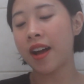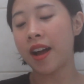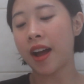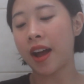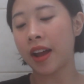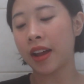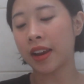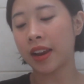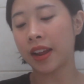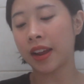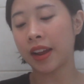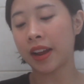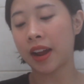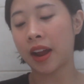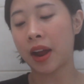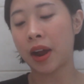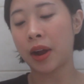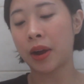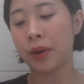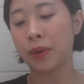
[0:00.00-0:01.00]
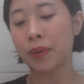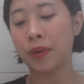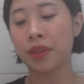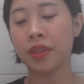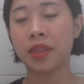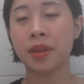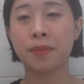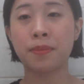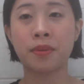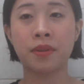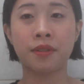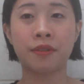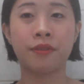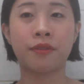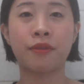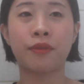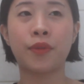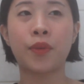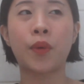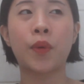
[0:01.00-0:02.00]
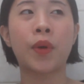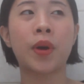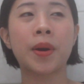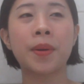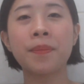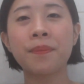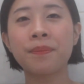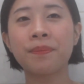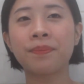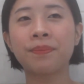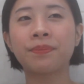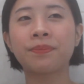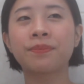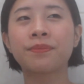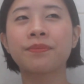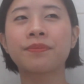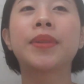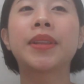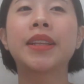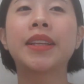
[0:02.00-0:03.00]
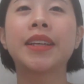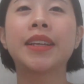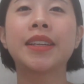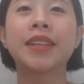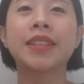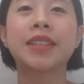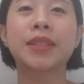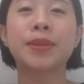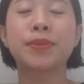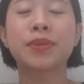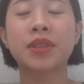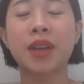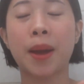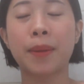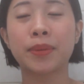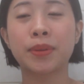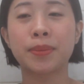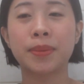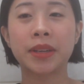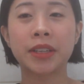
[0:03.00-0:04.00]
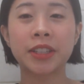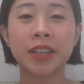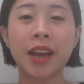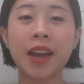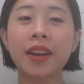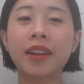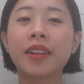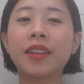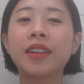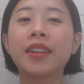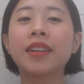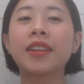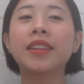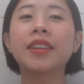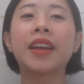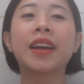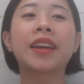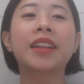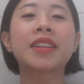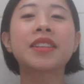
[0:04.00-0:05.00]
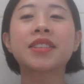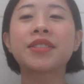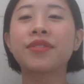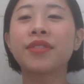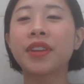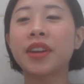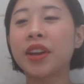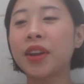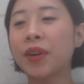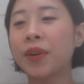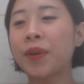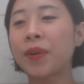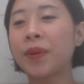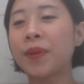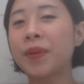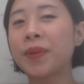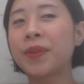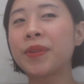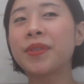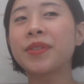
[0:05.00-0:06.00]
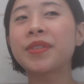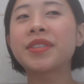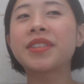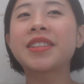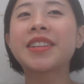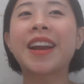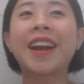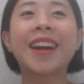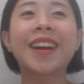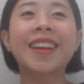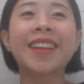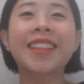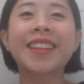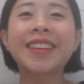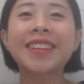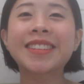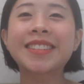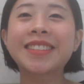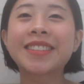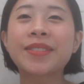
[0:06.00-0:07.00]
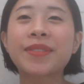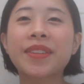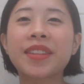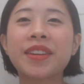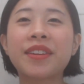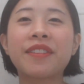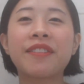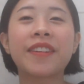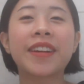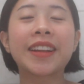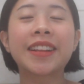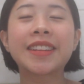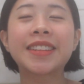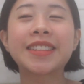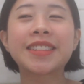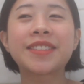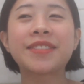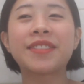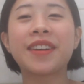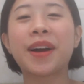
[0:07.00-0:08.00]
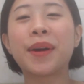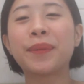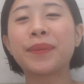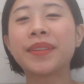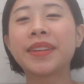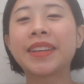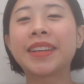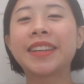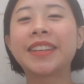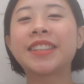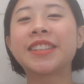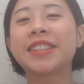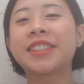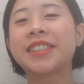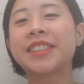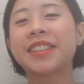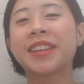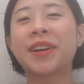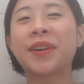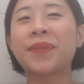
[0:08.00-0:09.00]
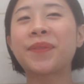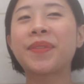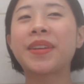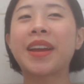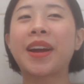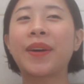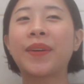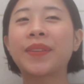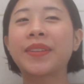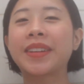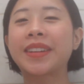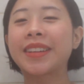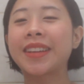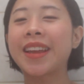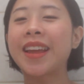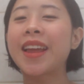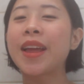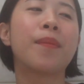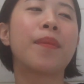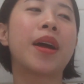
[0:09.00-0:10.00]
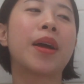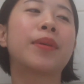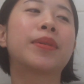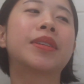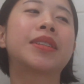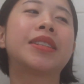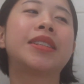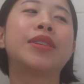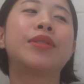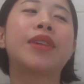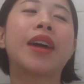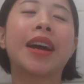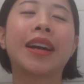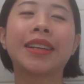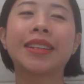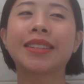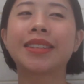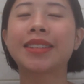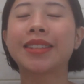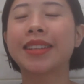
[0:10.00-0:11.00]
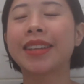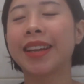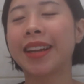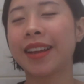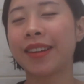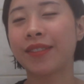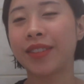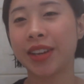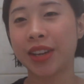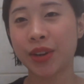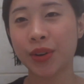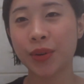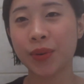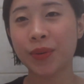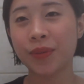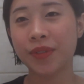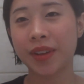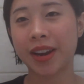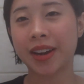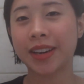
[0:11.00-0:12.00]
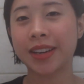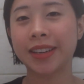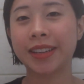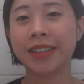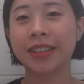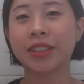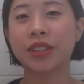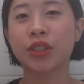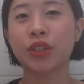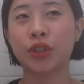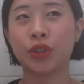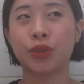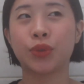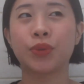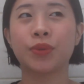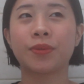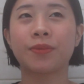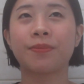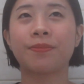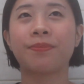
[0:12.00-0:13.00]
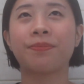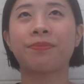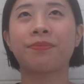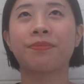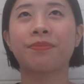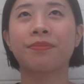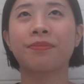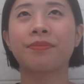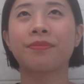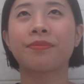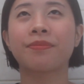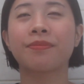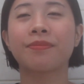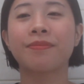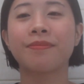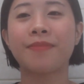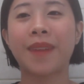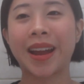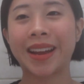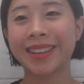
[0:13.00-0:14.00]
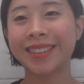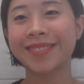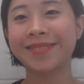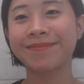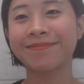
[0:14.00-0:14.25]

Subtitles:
I like how they perform. Please subscribe to my channel, like this video, share this with your friends and family just to help me out. I will see you guys in a video very soon. Bye.